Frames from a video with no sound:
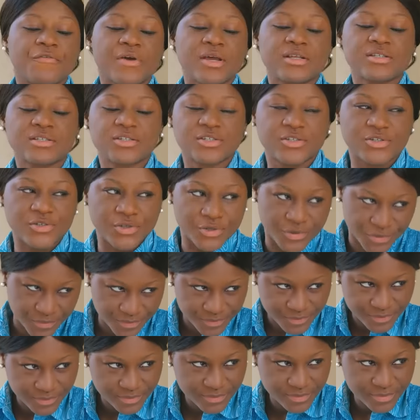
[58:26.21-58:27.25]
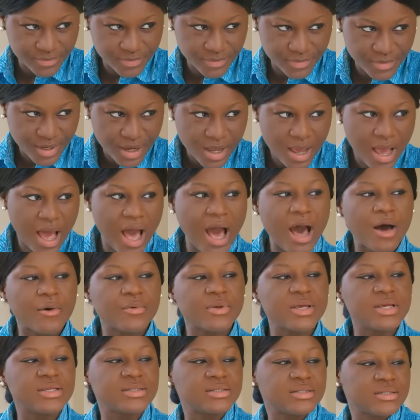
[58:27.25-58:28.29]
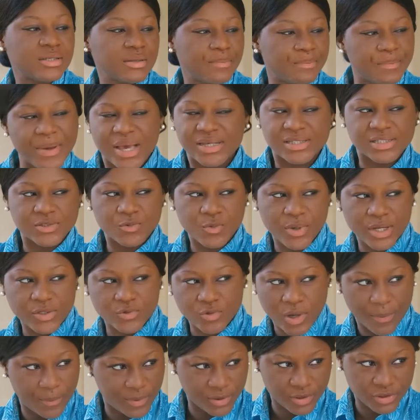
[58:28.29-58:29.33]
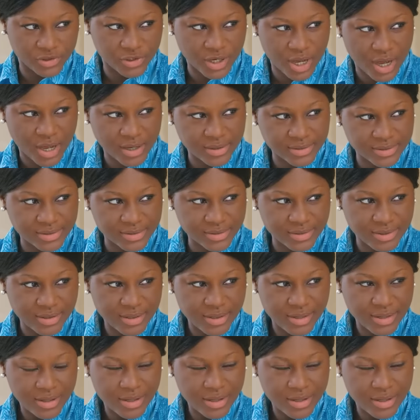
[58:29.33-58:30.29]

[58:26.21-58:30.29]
offends you, how is the best way to apologize?